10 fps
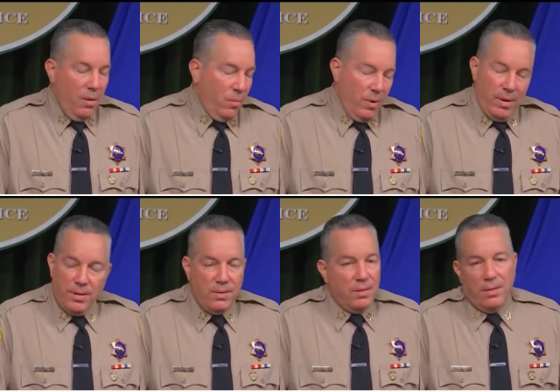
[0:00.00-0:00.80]
We're
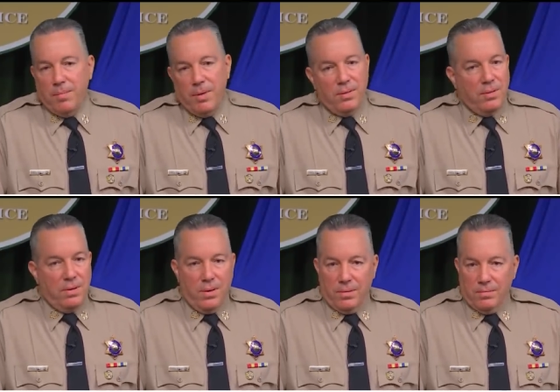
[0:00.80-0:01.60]
not sending that message
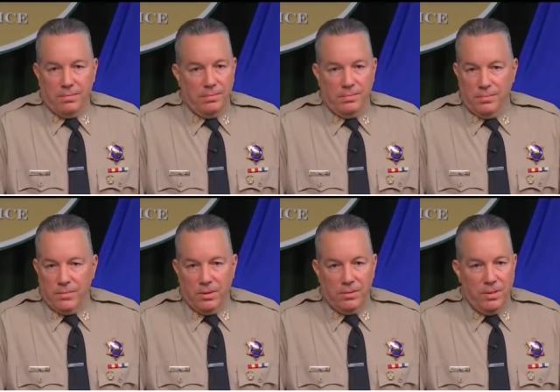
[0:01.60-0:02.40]
at all.
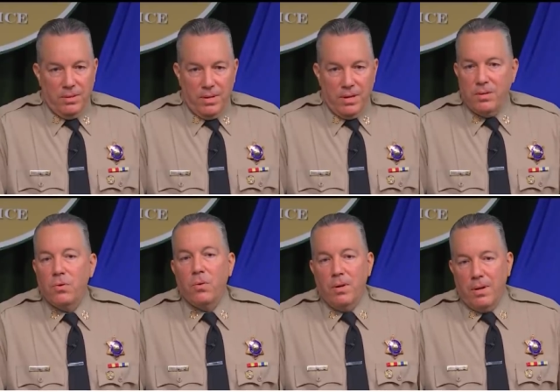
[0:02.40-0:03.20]
No, you're
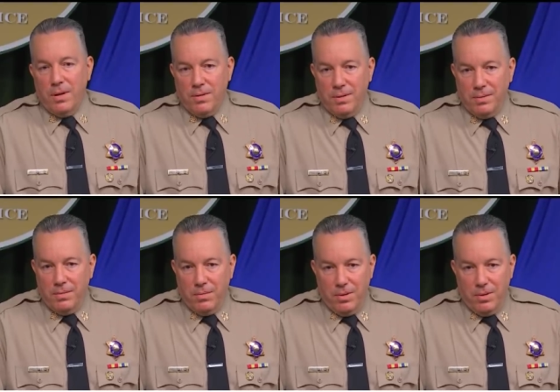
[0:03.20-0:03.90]
editorializing.